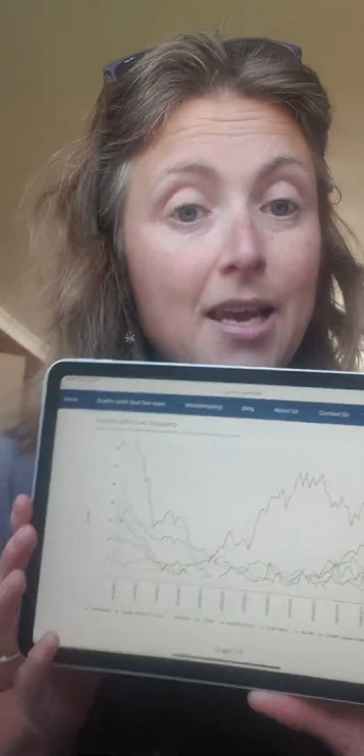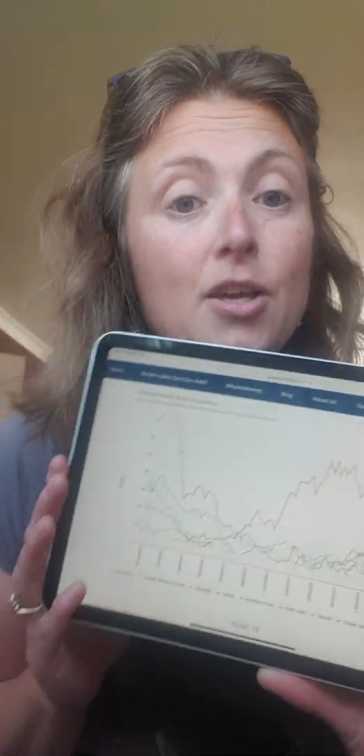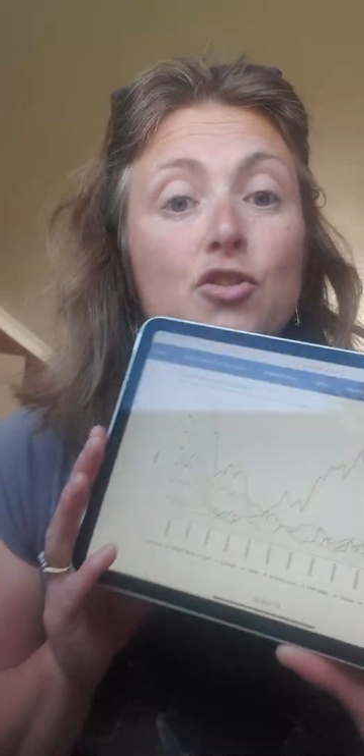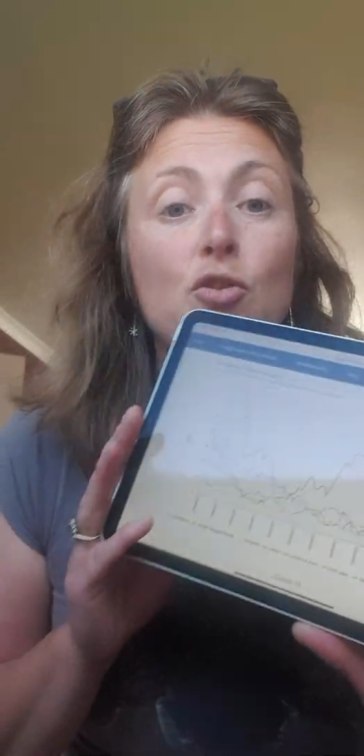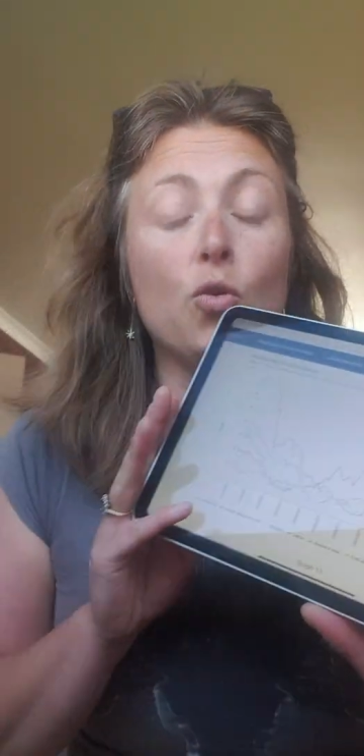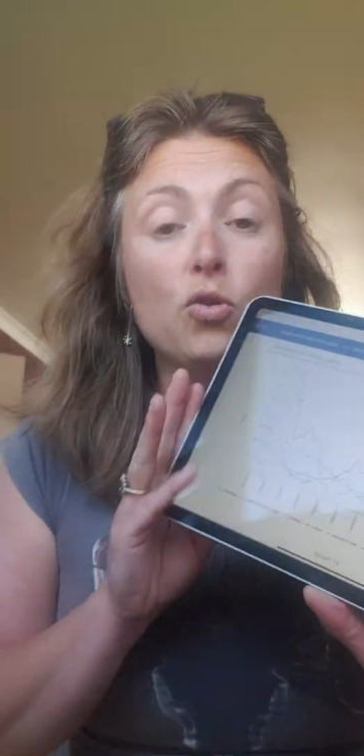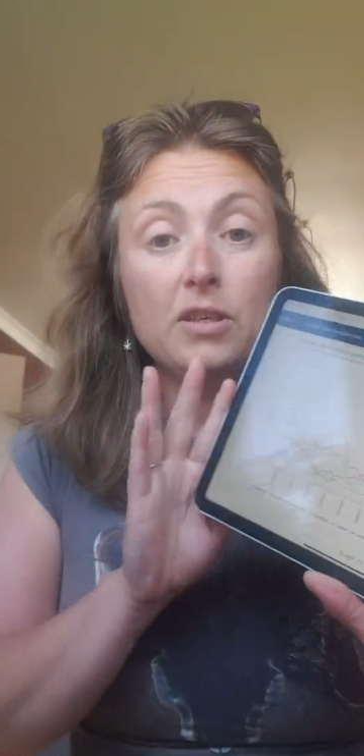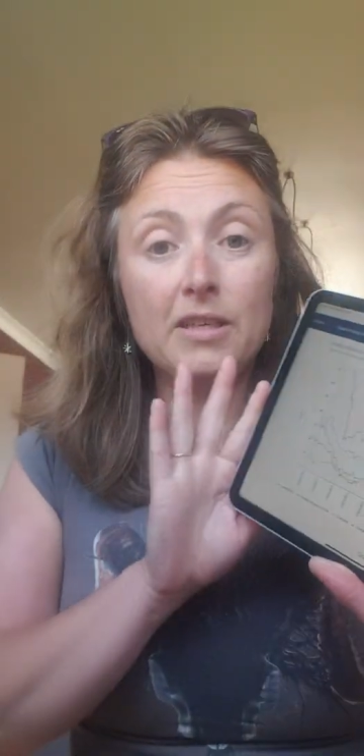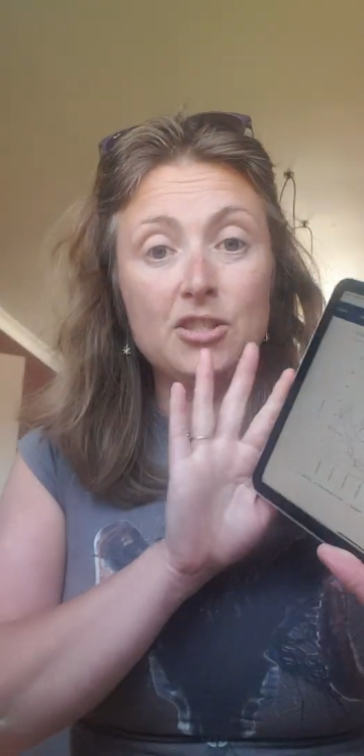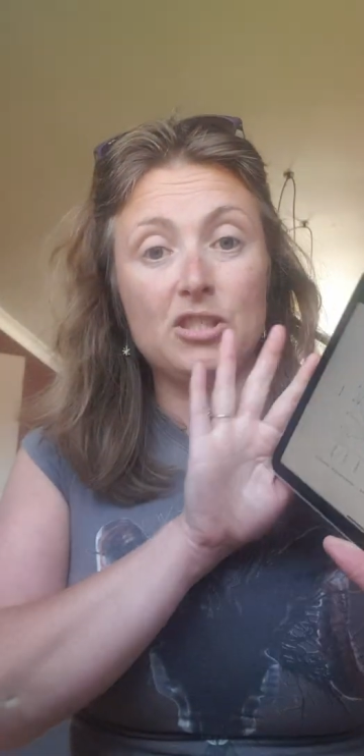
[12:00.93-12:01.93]
So the
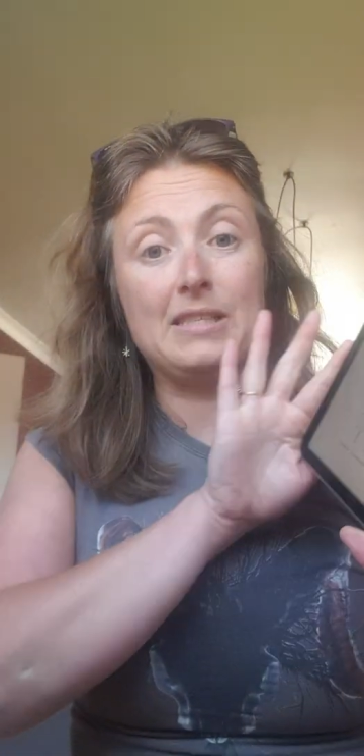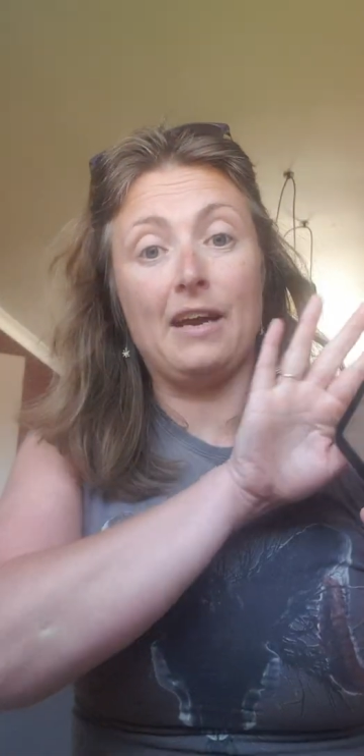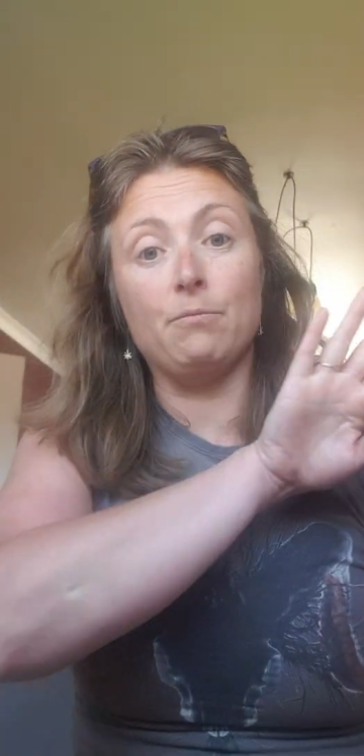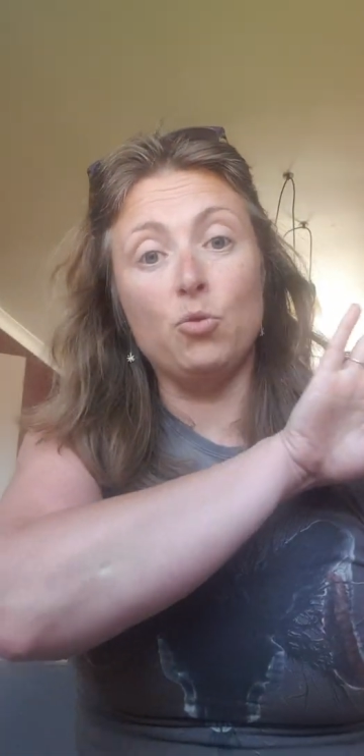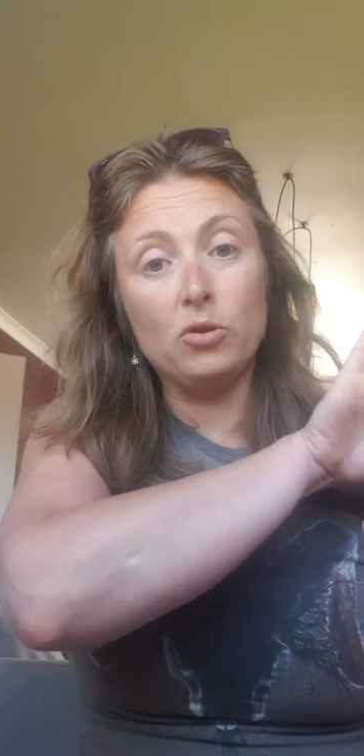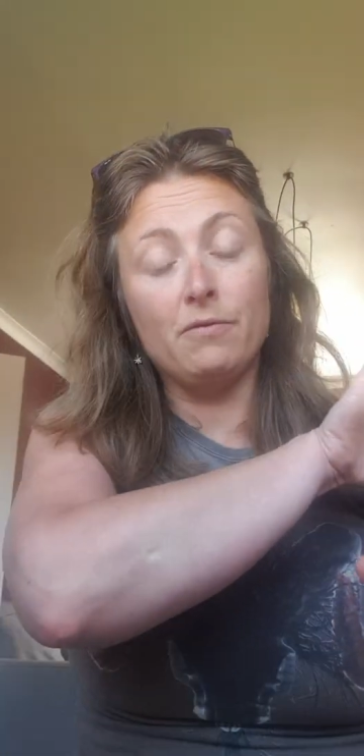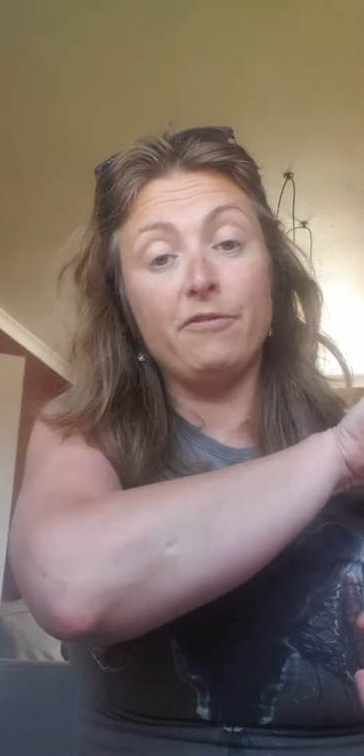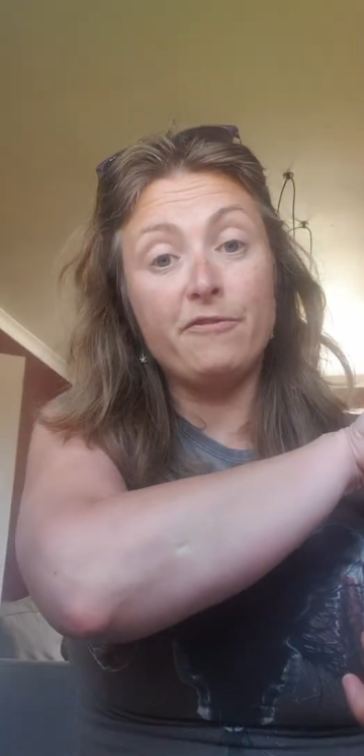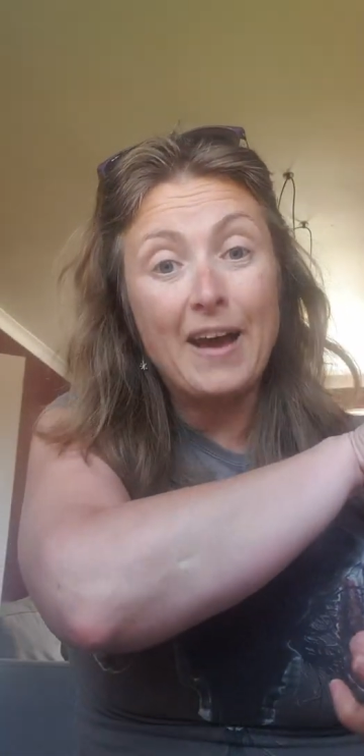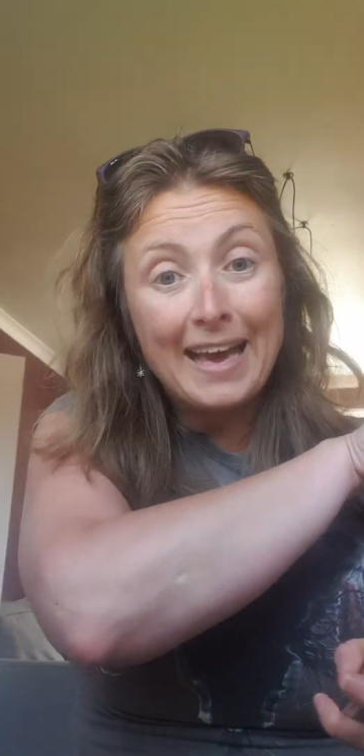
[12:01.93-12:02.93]
only regions that have more than
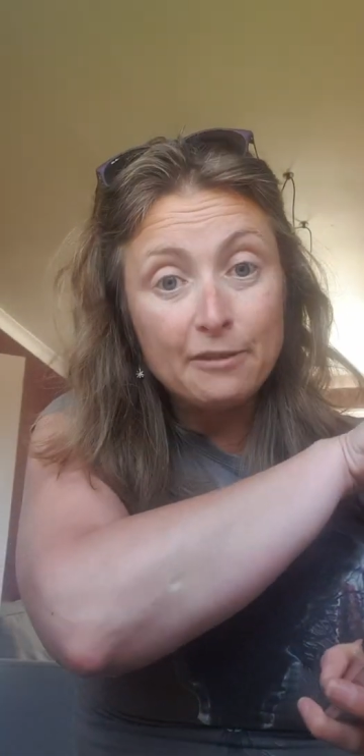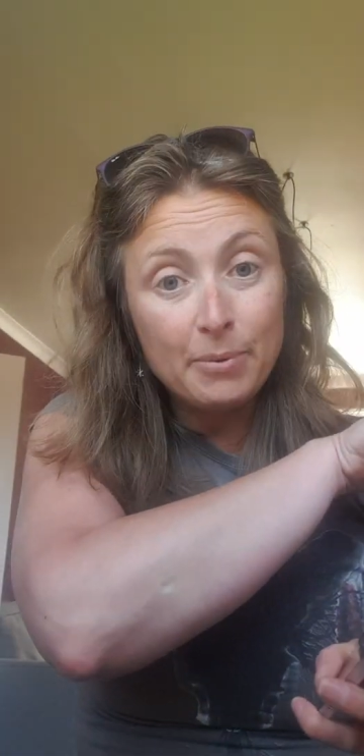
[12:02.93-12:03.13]
5